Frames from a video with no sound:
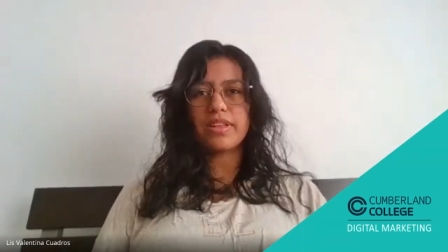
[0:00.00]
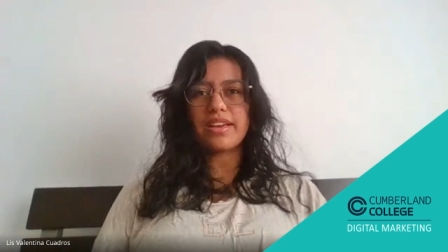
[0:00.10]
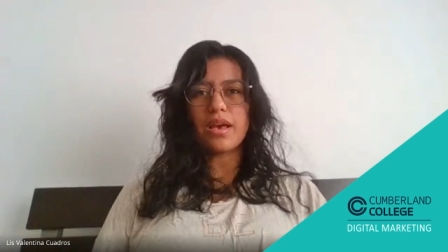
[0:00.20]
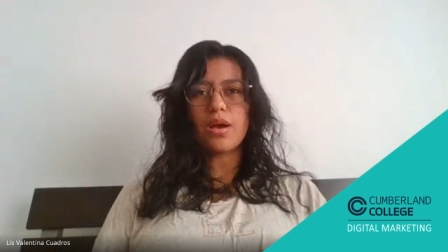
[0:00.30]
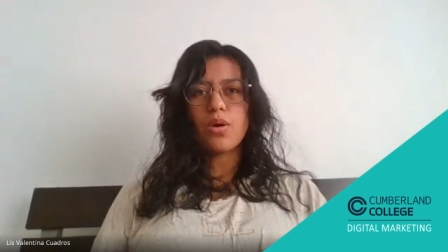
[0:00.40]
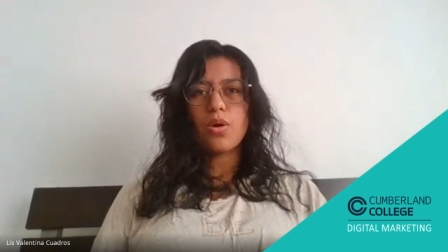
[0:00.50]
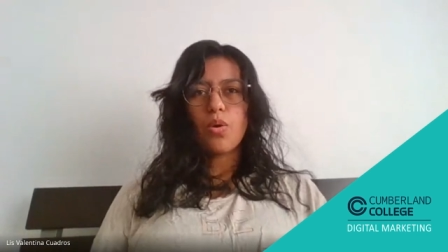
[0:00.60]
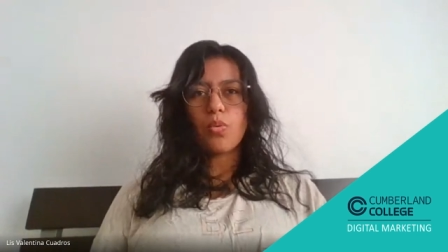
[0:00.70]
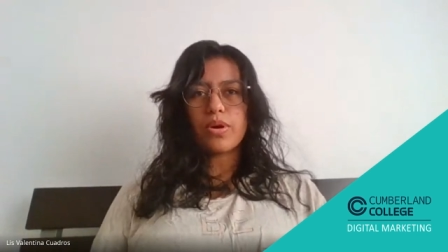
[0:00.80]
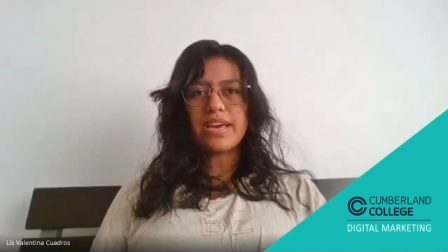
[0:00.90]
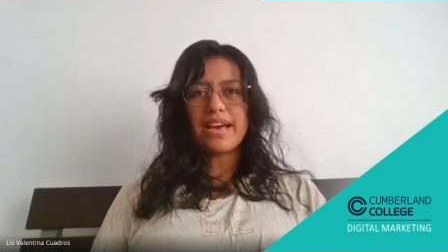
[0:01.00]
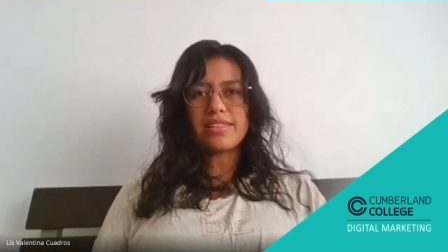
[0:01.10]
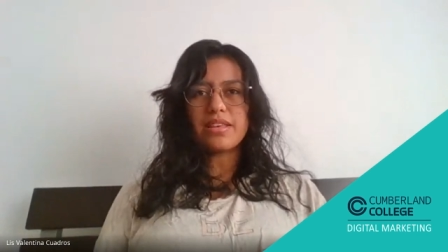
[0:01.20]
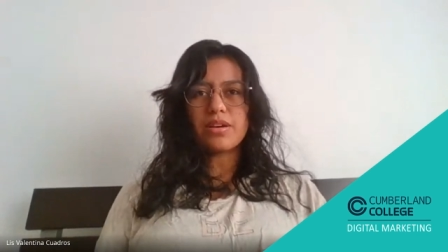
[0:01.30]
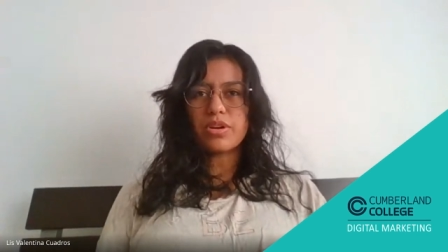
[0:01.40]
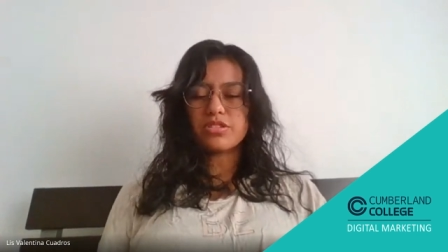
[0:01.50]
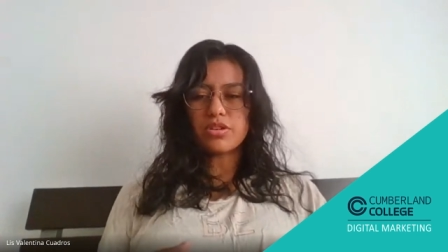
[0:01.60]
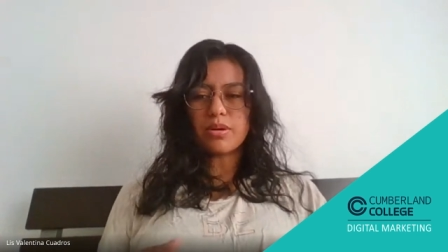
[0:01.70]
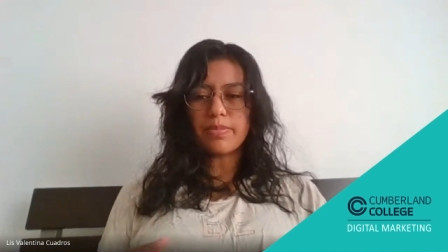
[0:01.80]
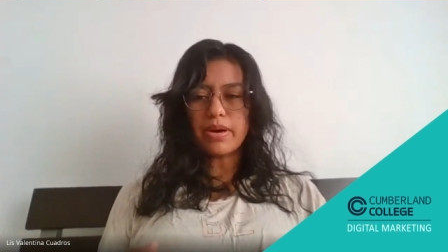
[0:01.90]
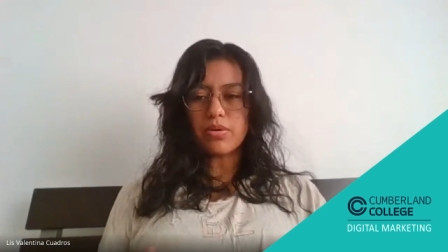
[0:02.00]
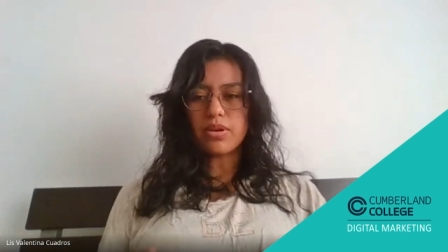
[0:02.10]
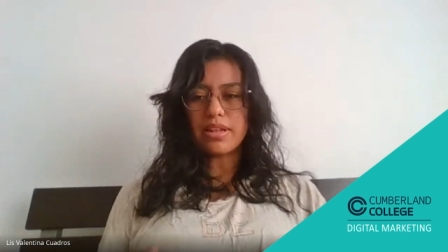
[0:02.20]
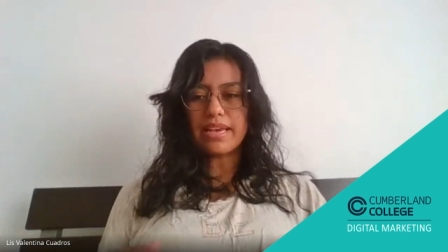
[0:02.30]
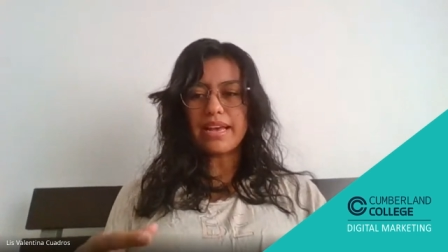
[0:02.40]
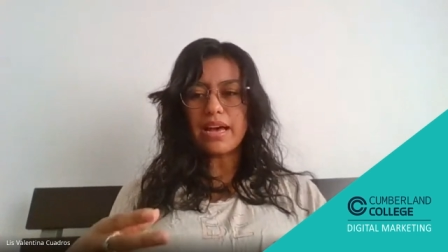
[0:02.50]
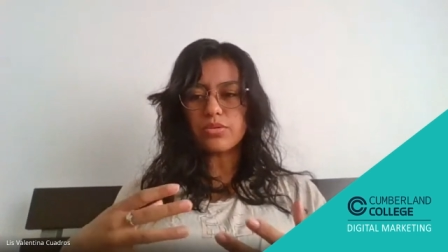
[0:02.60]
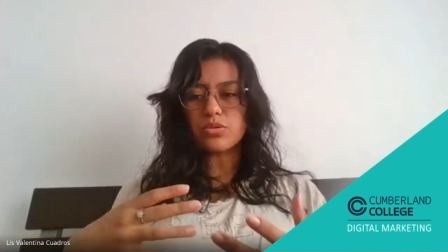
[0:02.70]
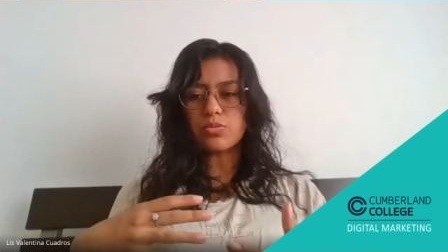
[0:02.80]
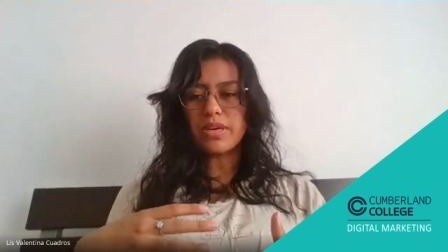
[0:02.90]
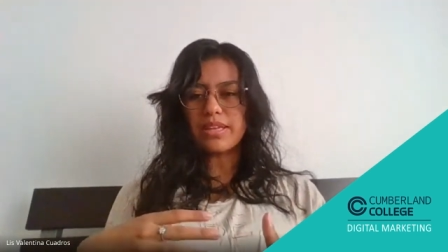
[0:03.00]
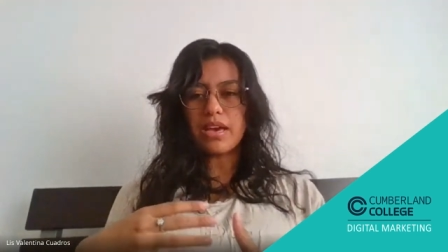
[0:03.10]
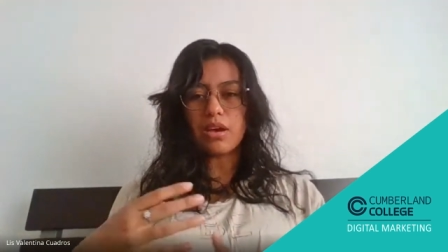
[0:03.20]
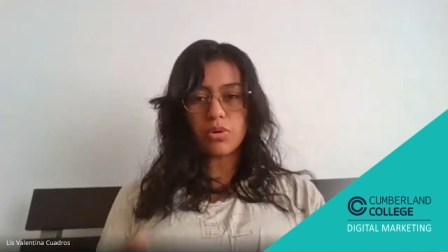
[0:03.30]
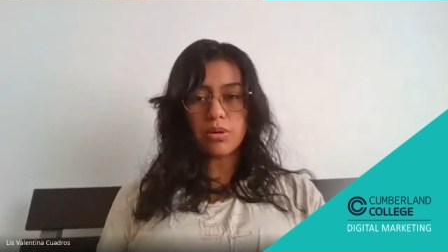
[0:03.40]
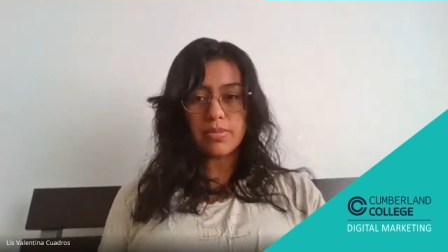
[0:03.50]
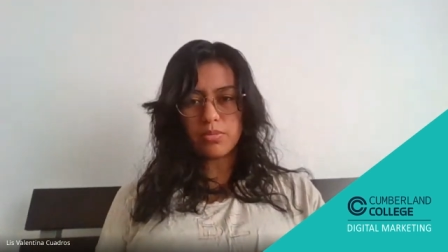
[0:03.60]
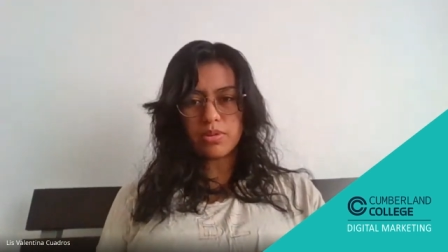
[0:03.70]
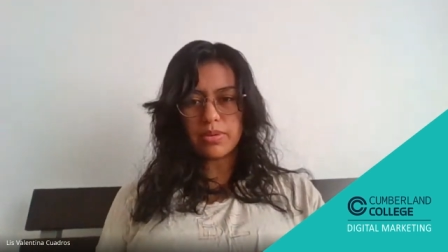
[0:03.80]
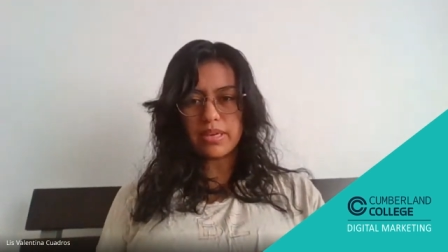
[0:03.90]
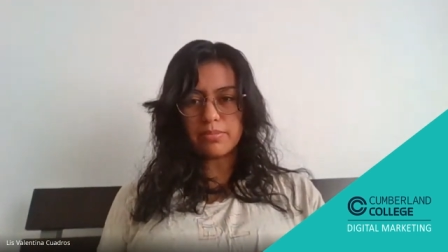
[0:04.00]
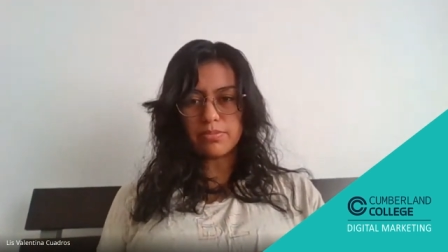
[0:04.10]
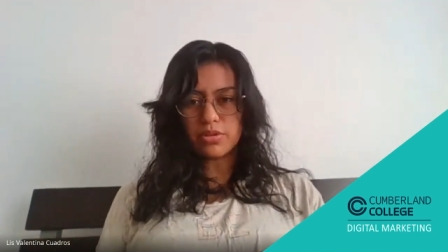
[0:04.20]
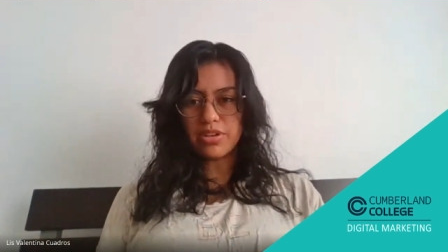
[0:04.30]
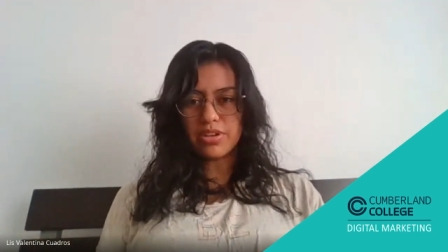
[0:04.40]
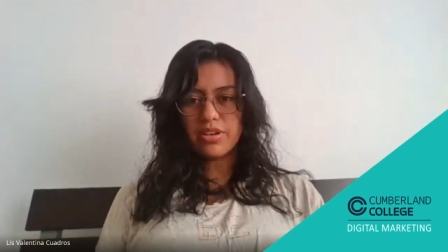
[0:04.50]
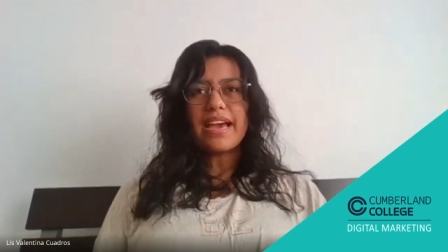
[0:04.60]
that when I had the question about like how to make the agreement with my employer,